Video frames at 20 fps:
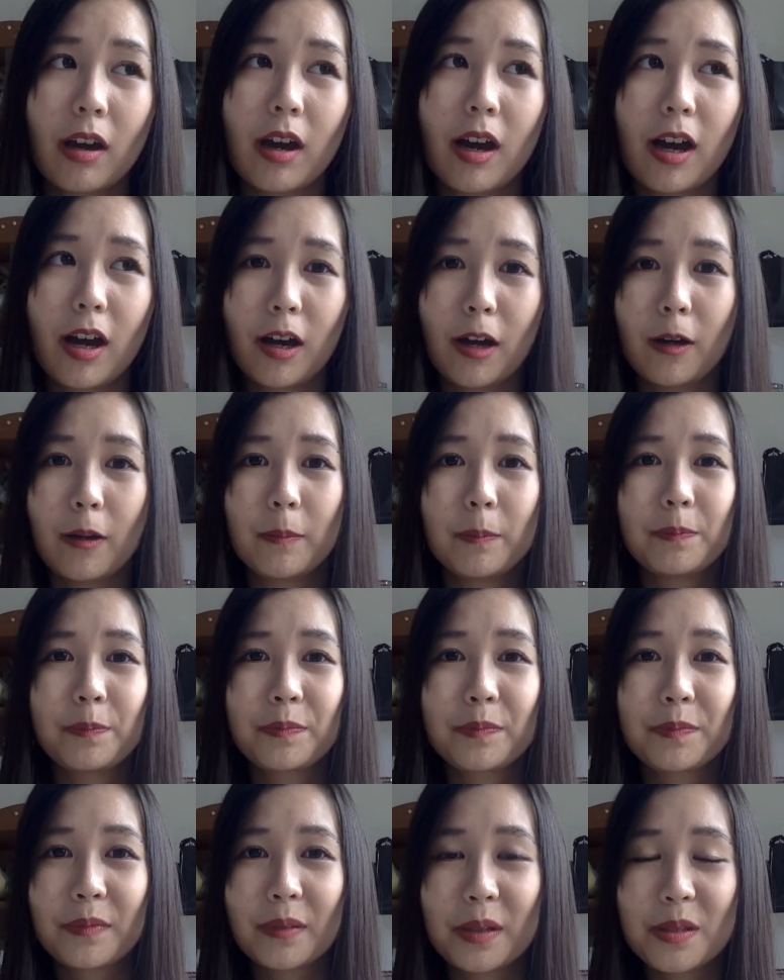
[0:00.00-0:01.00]

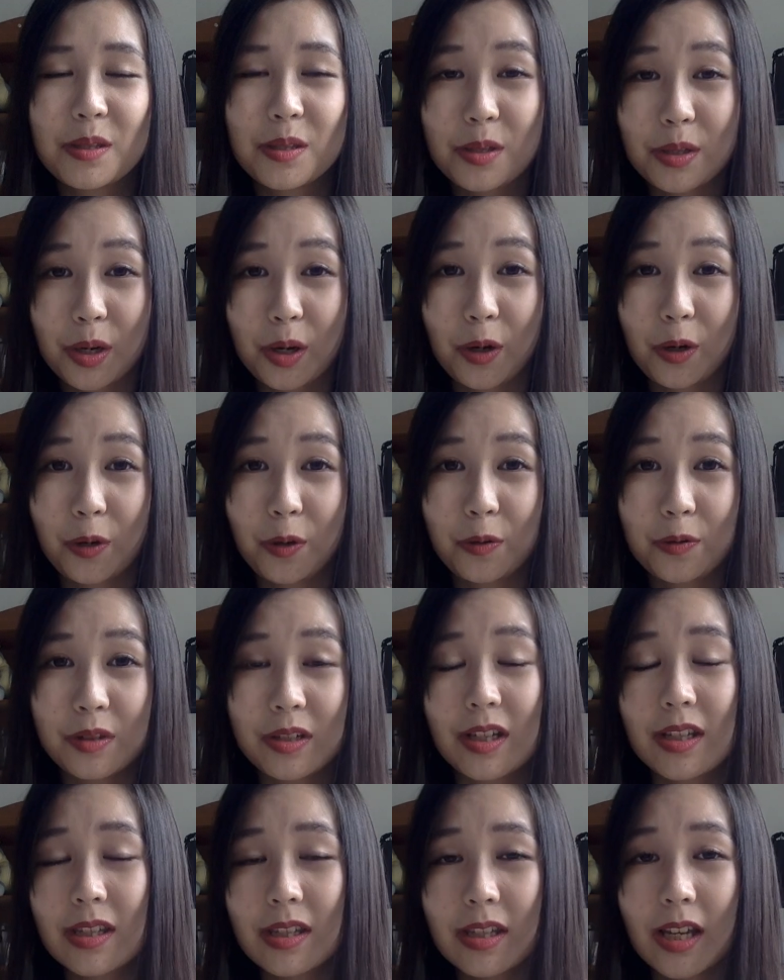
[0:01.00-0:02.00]
Um, so,
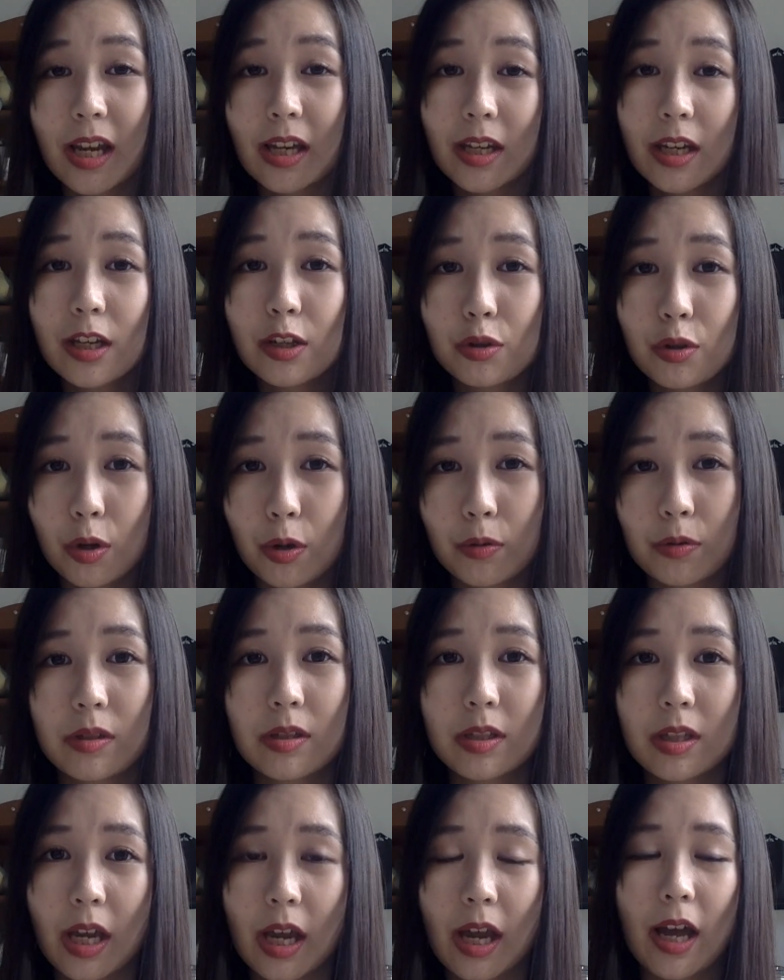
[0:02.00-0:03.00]
just taking
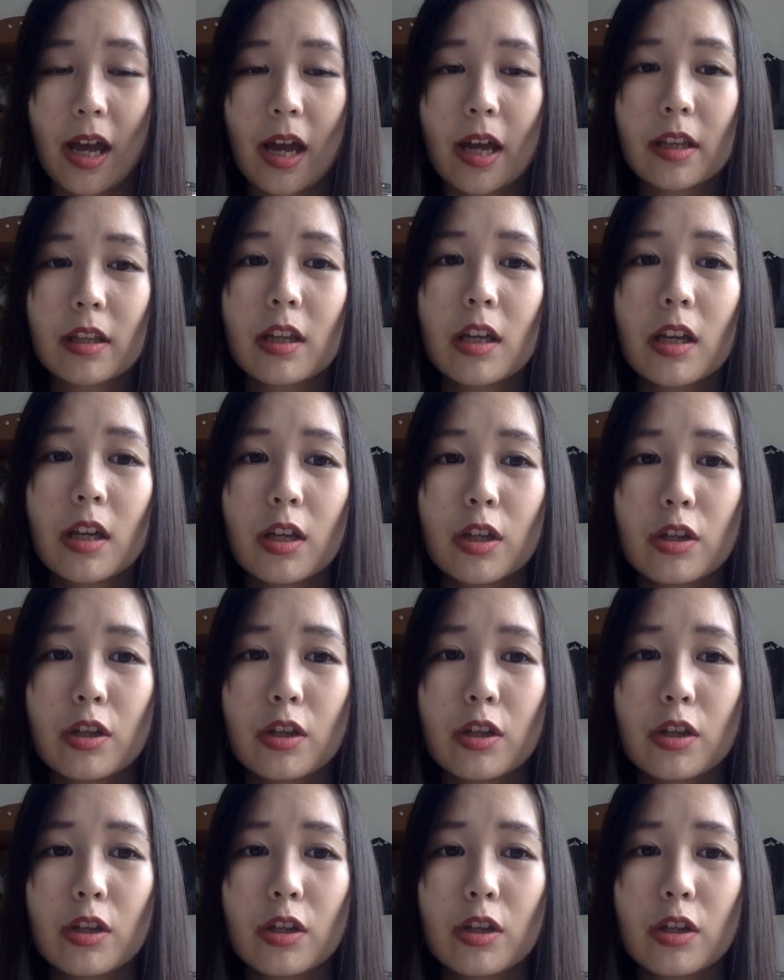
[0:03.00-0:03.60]
notes that,